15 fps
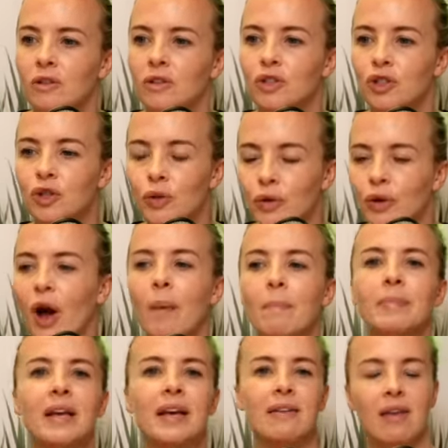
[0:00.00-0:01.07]
Chewing gum
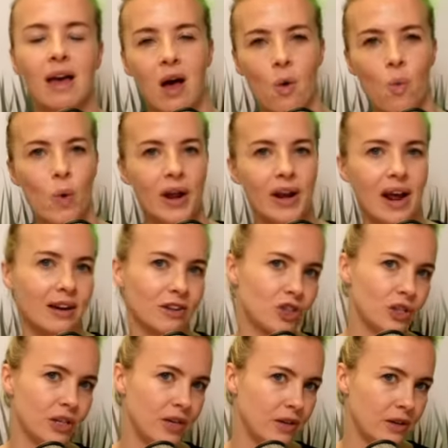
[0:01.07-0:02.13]
like that when
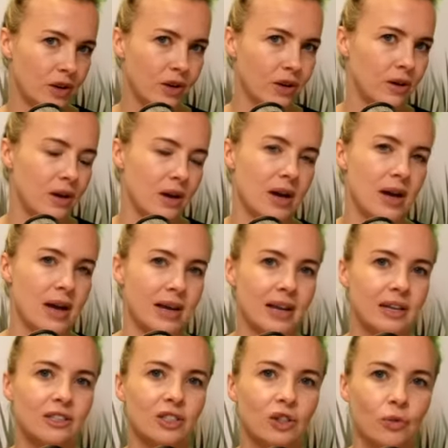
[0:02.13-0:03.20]
actually you're
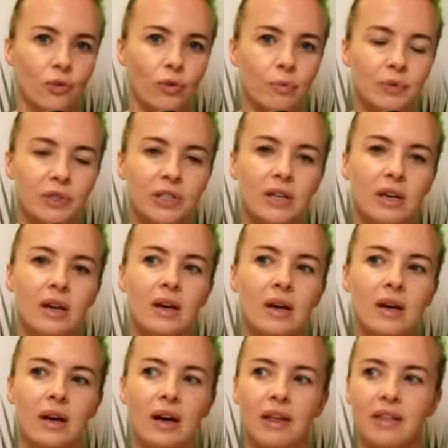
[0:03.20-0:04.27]
against the ropes,
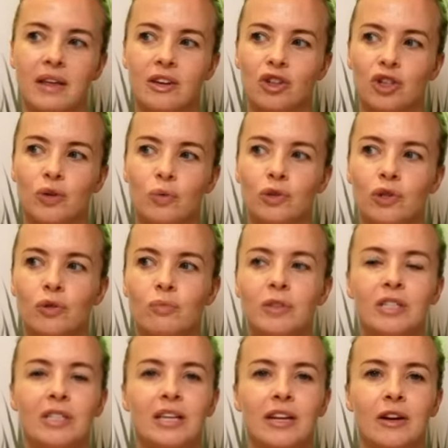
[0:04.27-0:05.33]
I think shows
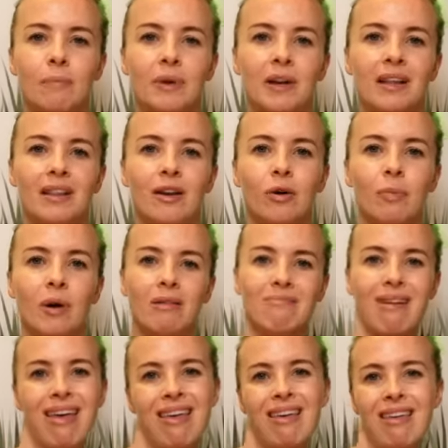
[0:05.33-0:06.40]
almost that you're being a little bit
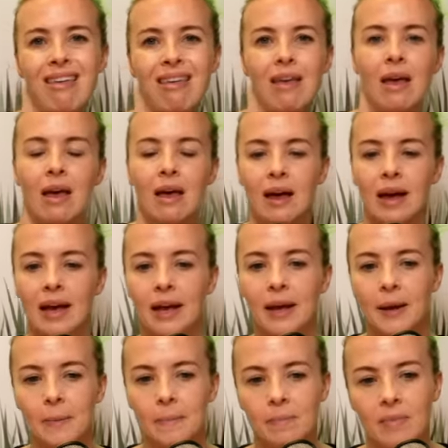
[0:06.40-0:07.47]
meh.
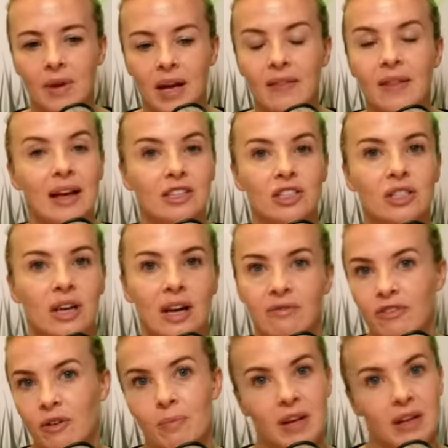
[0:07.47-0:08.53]
And that's,
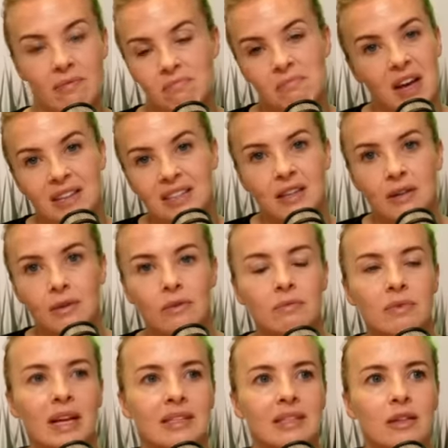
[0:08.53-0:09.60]
for me, that
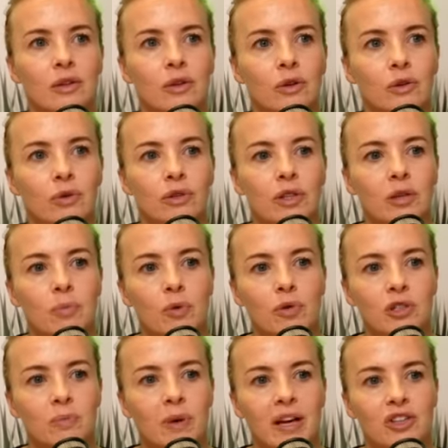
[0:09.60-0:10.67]
didn't look good in the
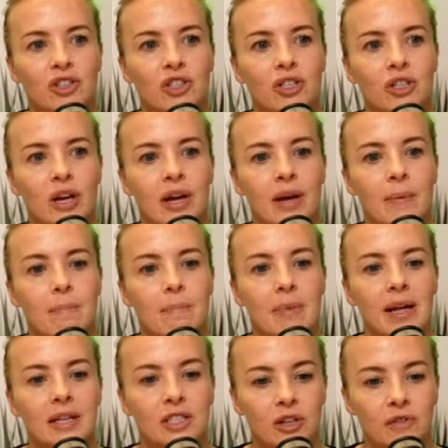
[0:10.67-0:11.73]
post-match
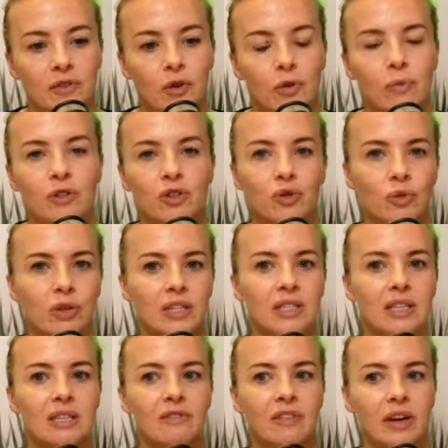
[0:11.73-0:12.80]
interview with Jonas
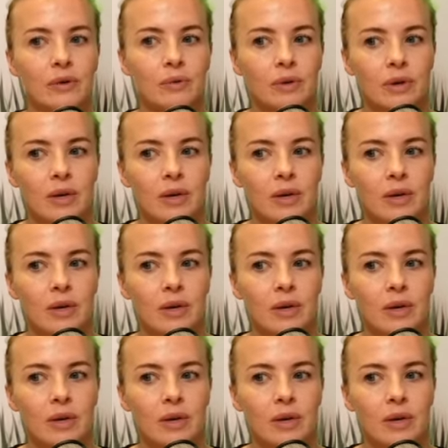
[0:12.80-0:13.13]
Edeville.